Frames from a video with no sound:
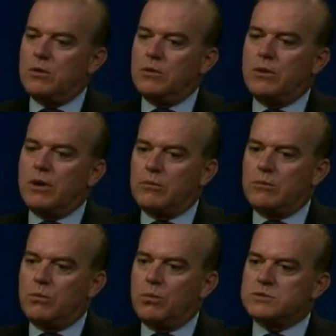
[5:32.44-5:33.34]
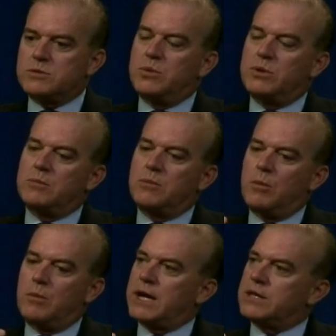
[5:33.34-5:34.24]
Well, once we put the
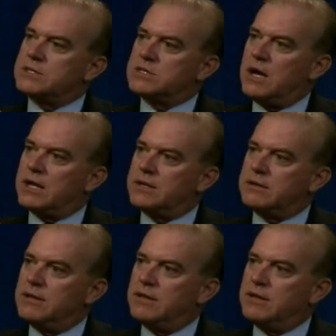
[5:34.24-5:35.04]
ball back in the socket,